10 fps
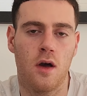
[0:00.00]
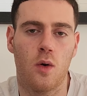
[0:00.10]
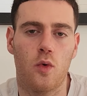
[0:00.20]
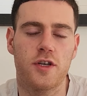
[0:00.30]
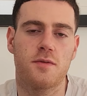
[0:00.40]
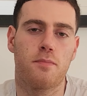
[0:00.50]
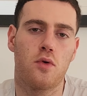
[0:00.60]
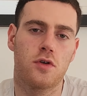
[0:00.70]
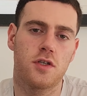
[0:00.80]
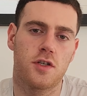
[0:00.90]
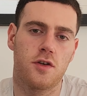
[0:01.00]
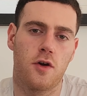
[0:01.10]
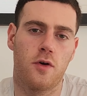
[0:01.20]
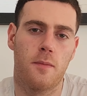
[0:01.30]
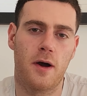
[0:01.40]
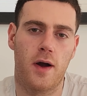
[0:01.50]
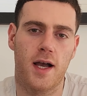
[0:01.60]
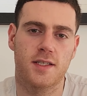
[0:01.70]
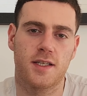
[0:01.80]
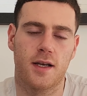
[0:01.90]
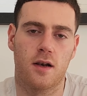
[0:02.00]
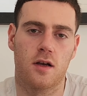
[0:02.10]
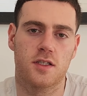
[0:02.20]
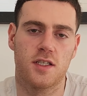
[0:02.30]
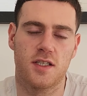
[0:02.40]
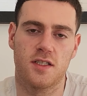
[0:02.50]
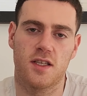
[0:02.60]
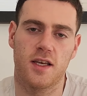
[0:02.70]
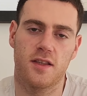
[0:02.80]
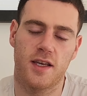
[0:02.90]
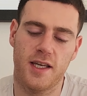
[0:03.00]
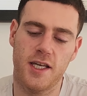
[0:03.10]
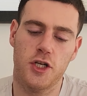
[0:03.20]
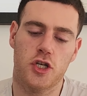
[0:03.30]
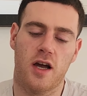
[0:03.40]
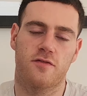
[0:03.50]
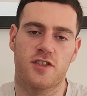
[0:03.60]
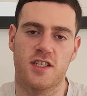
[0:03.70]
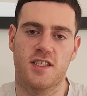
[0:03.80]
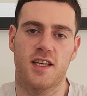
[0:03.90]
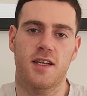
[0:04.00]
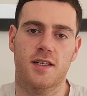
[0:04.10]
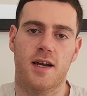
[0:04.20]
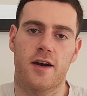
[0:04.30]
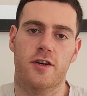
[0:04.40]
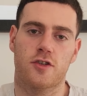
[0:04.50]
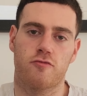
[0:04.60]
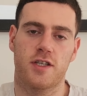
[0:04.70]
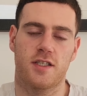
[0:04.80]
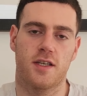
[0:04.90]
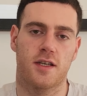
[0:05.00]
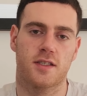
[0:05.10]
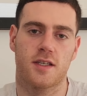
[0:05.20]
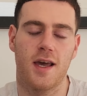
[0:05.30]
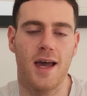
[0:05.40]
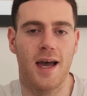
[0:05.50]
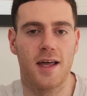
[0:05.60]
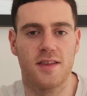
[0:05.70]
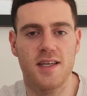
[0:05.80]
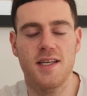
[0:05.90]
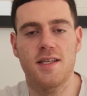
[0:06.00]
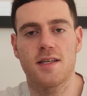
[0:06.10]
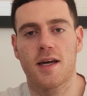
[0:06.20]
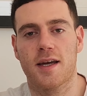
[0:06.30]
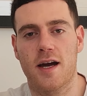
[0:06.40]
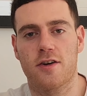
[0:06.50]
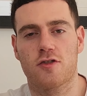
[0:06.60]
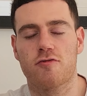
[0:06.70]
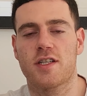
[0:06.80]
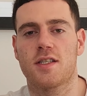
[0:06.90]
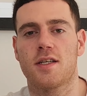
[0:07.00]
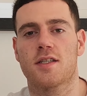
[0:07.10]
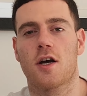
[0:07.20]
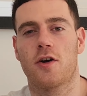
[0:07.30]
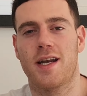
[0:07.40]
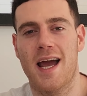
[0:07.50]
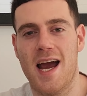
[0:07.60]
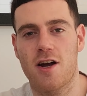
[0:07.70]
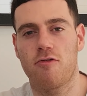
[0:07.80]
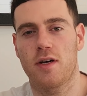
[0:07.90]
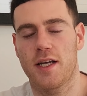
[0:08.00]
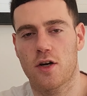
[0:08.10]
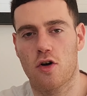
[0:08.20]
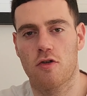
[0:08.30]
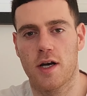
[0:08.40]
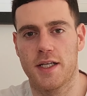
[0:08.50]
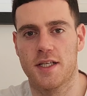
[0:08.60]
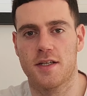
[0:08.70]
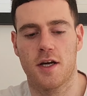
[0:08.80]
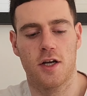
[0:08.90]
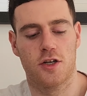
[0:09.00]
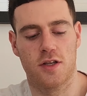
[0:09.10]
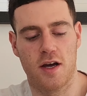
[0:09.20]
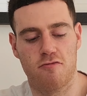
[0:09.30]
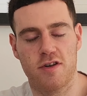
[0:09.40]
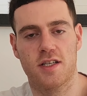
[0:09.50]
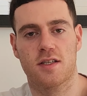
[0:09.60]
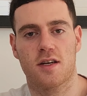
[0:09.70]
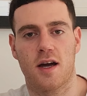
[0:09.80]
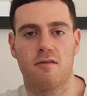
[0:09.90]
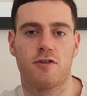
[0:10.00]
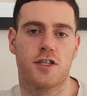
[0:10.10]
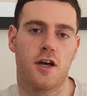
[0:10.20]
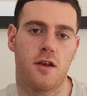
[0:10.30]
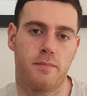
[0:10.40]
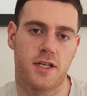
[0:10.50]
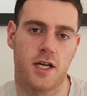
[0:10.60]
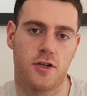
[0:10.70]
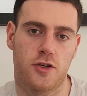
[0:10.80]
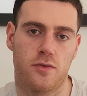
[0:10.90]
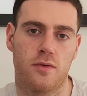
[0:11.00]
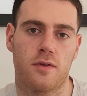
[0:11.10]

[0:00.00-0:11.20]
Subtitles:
What is important to note about asset classes is that they each have distinct characteristics, and these characteristics are inherently correlated to their risk and return potential.